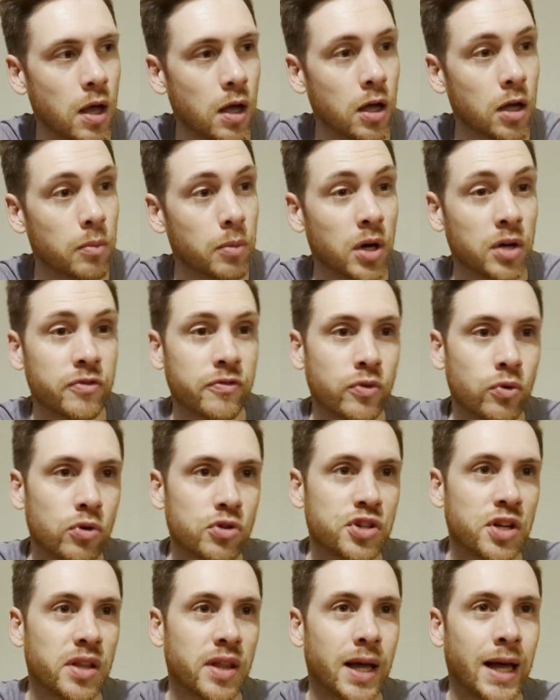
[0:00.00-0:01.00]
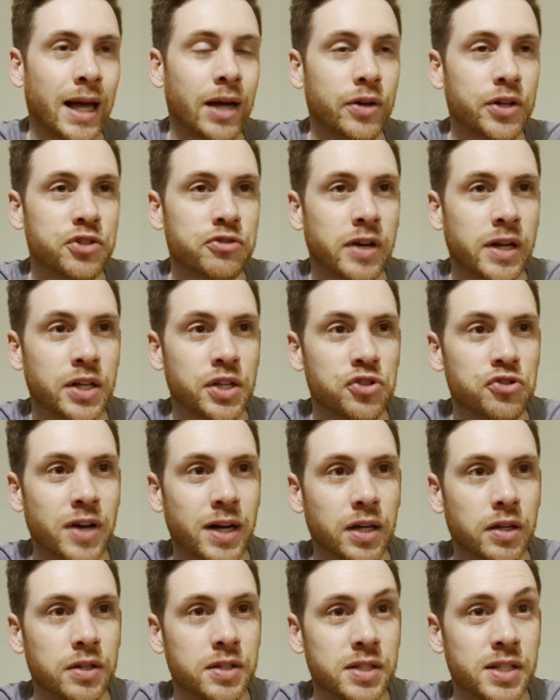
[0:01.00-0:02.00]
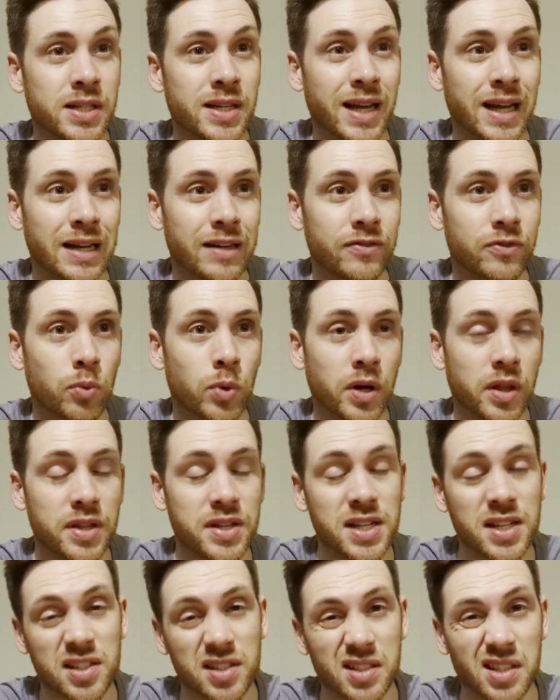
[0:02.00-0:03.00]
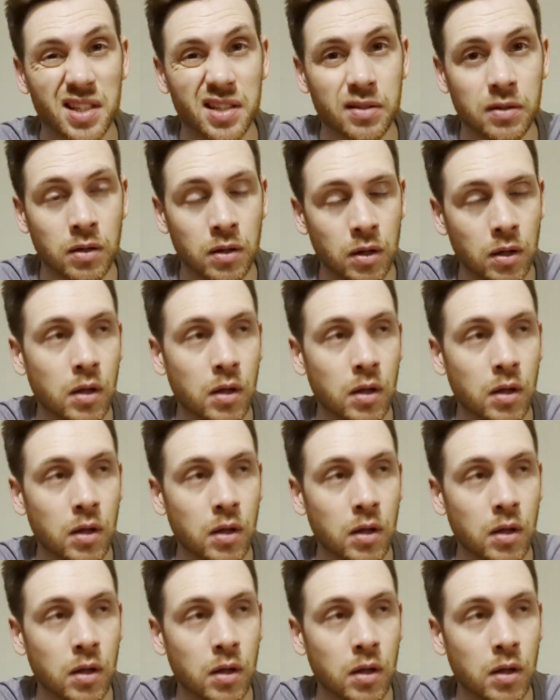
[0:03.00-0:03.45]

But unfortunately, that How You Train Your Dragon didn't have one of the discs in,